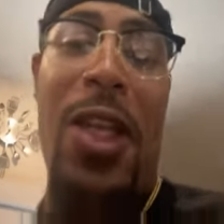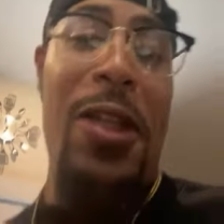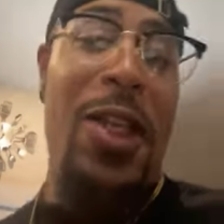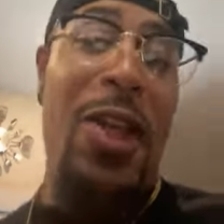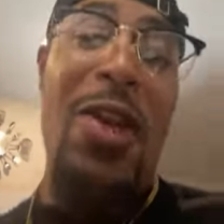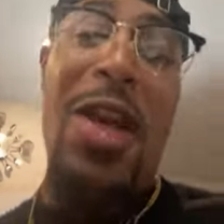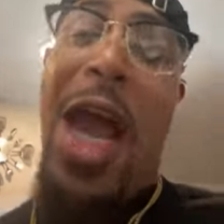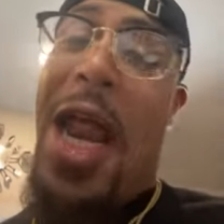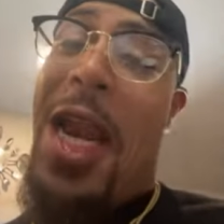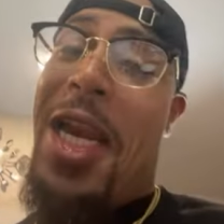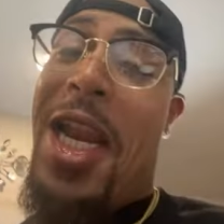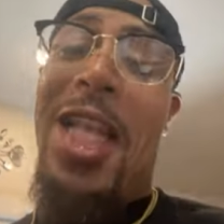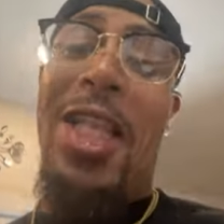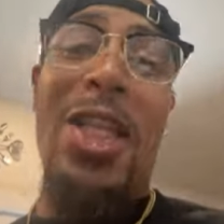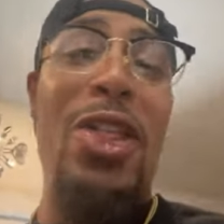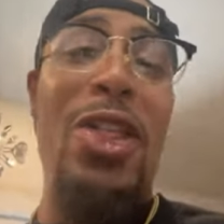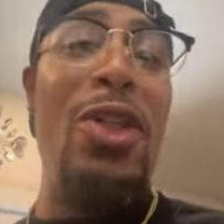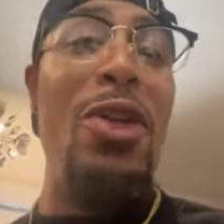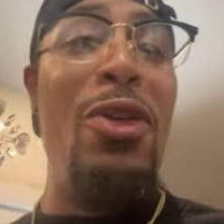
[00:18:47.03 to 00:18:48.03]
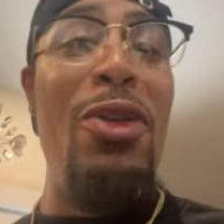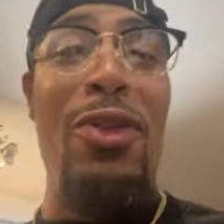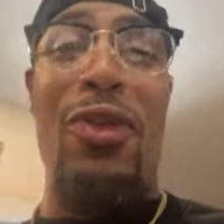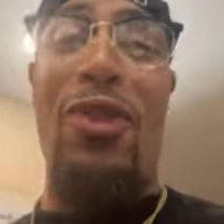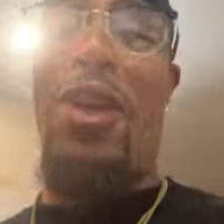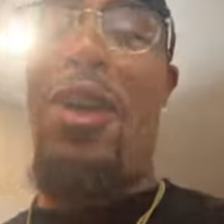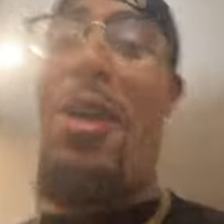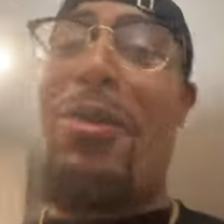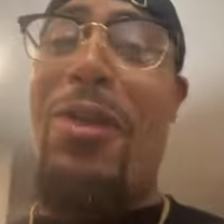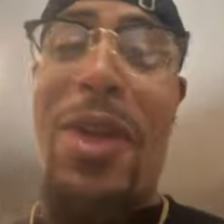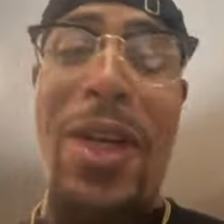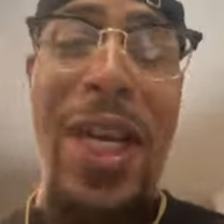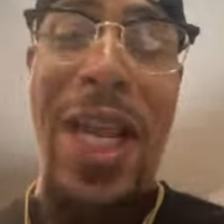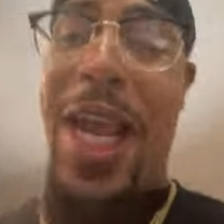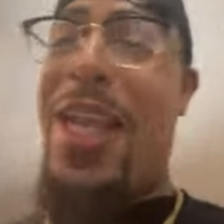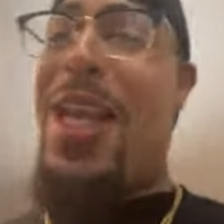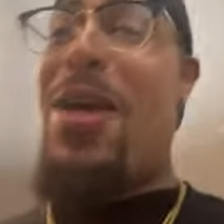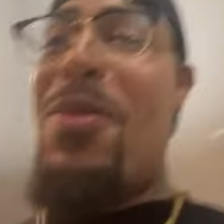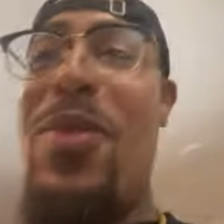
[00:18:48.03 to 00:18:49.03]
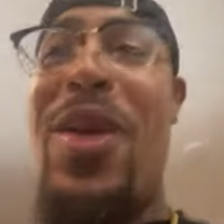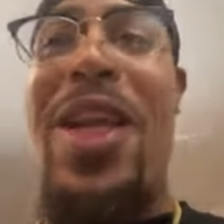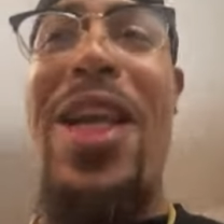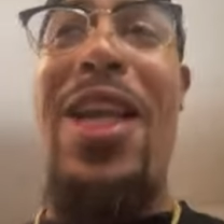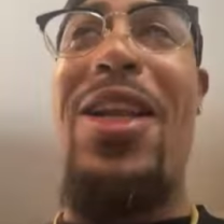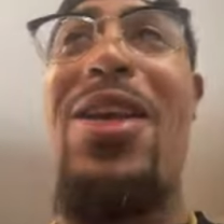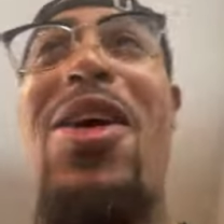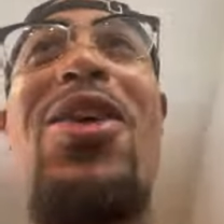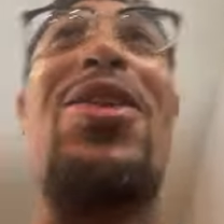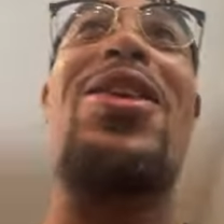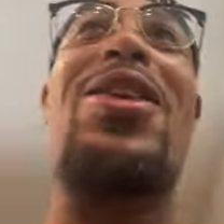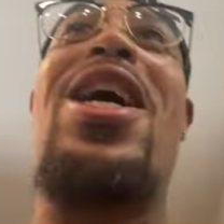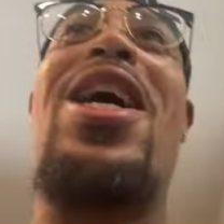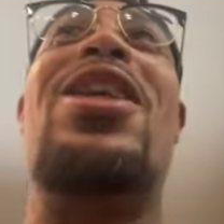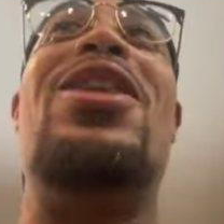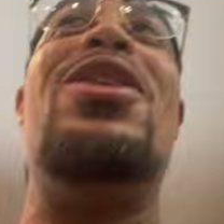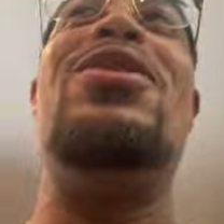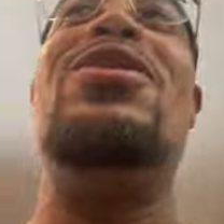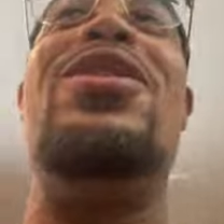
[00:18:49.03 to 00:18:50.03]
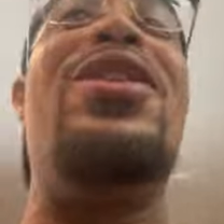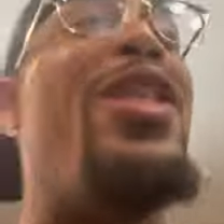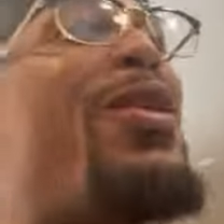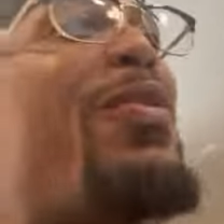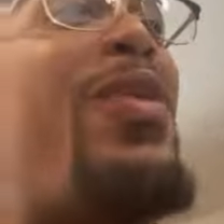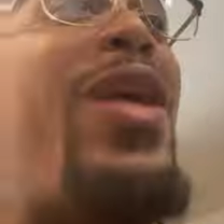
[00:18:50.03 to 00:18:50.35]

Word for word: You got a lot to choose from, Renee. I mean, all you gotta do is just